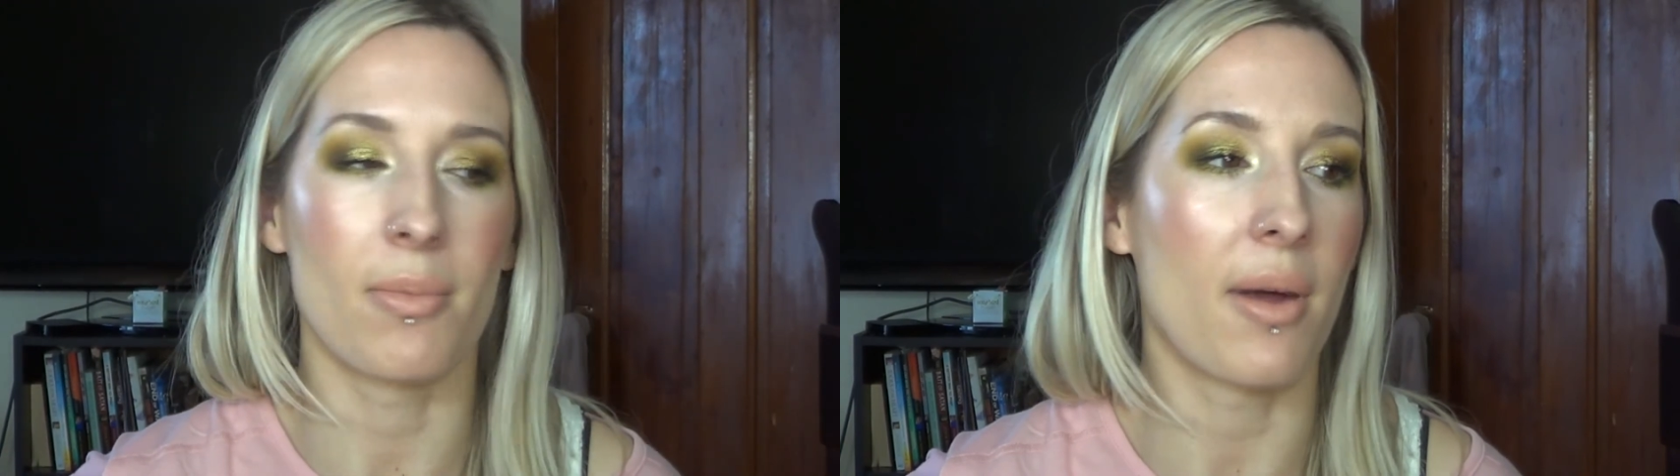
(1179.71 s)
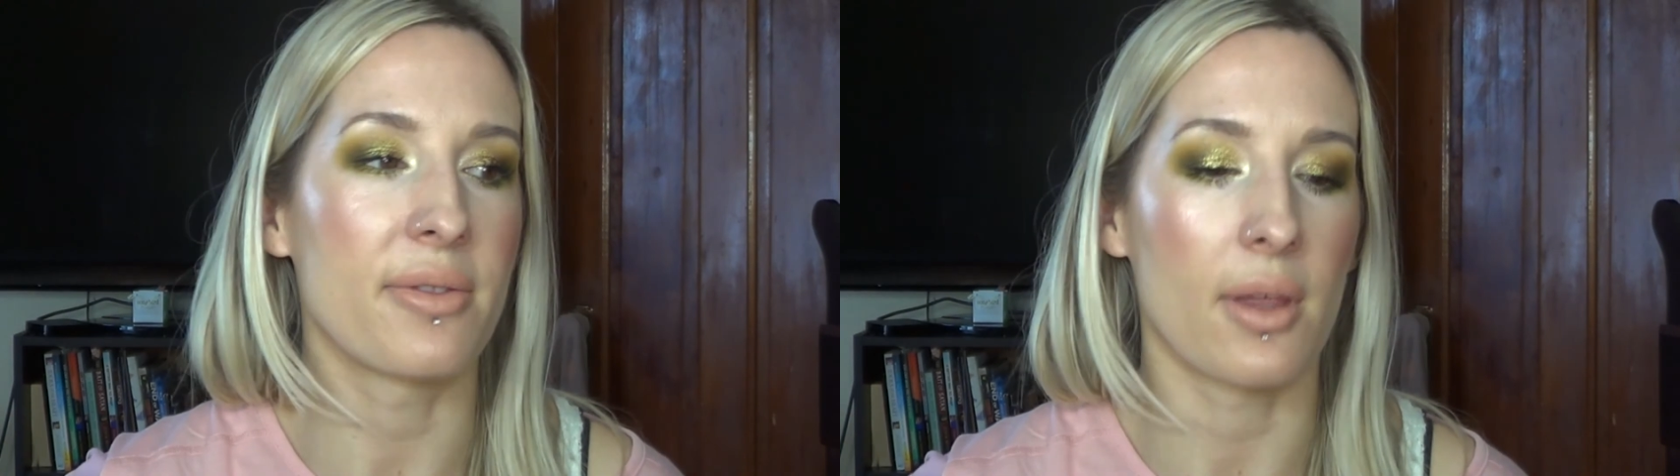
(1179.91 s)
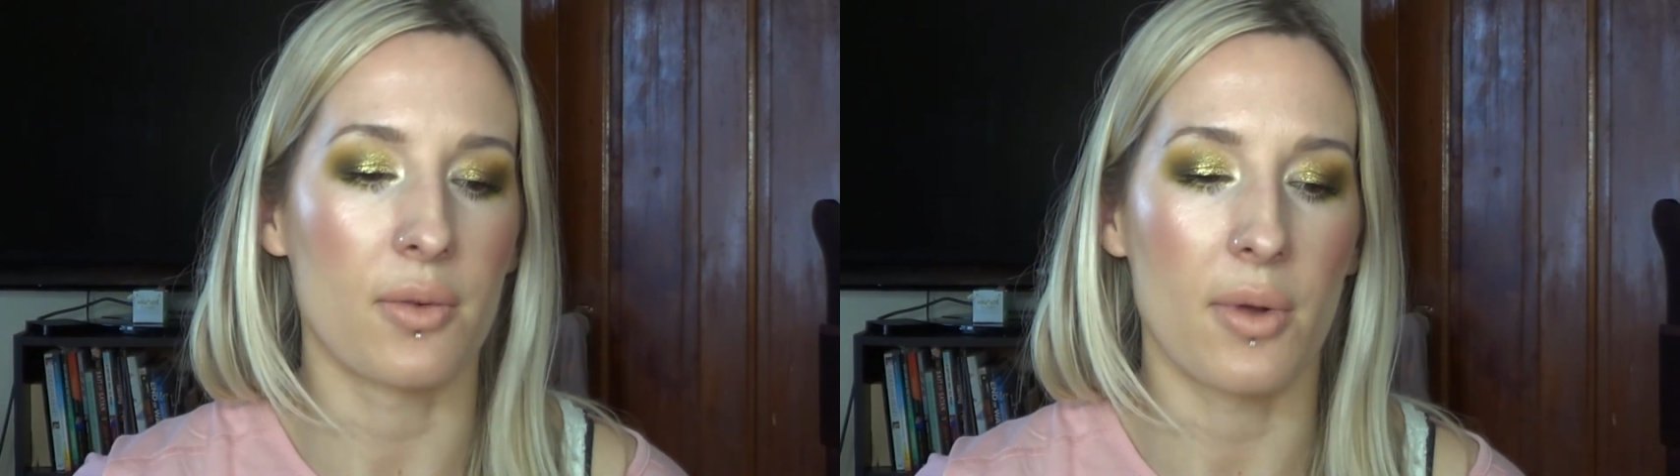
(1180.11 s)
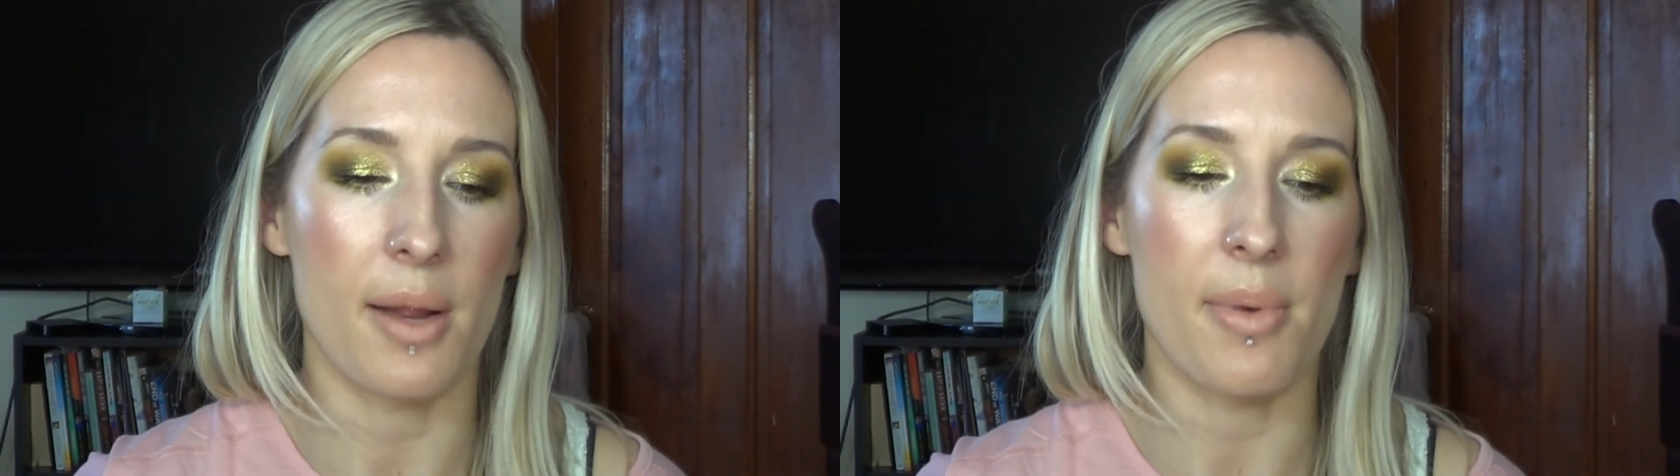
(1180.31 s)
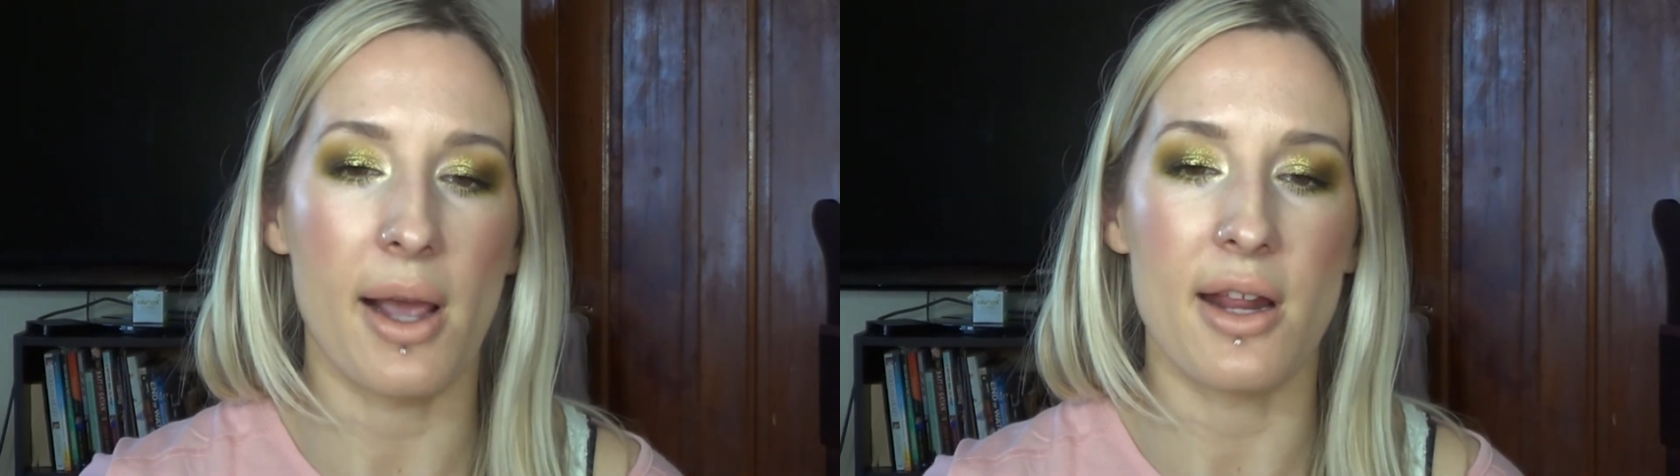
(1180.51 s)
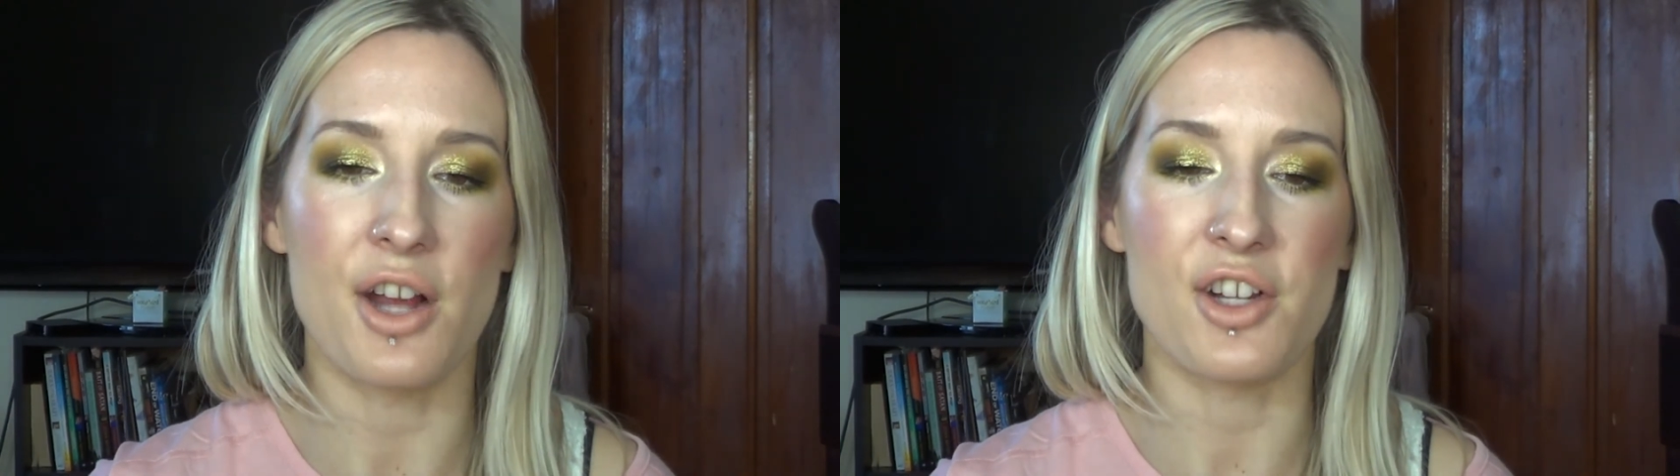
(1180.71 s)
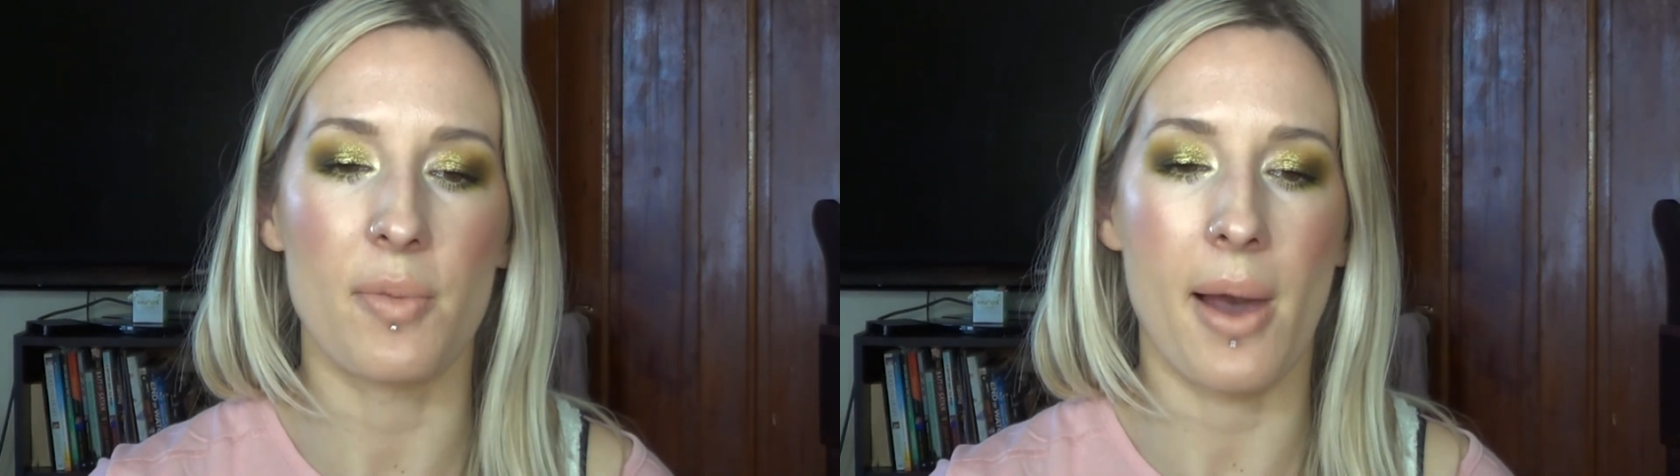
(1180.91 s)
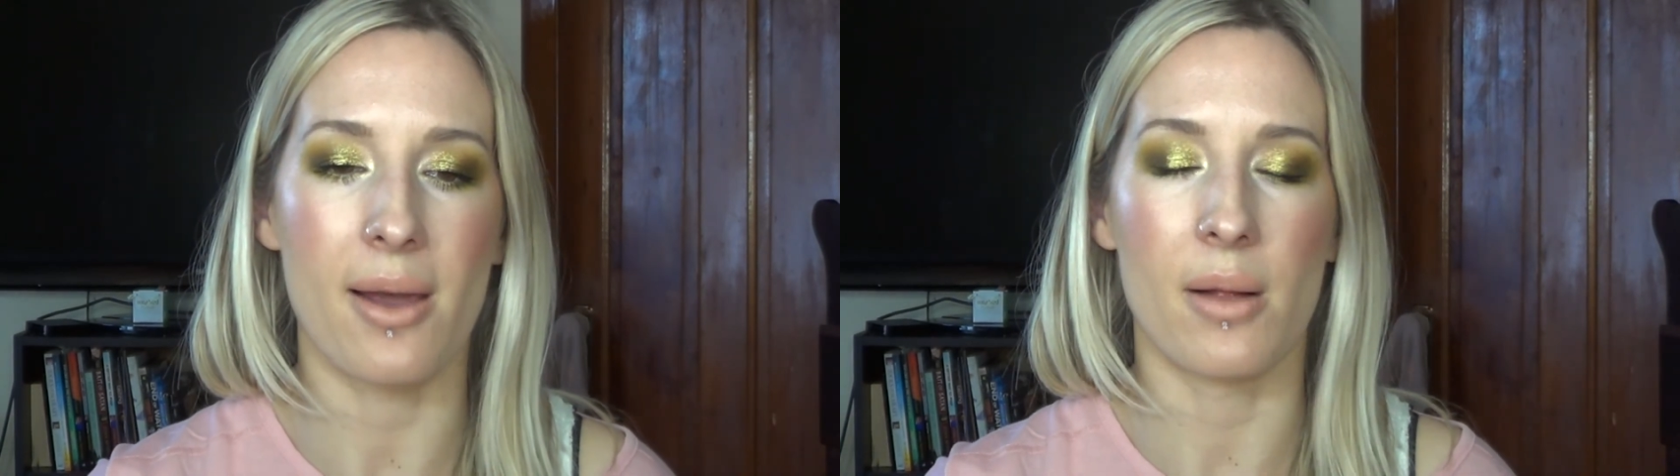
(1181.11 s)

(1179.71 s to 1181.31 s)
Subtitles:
month down the road I buy an eyeshadow palette.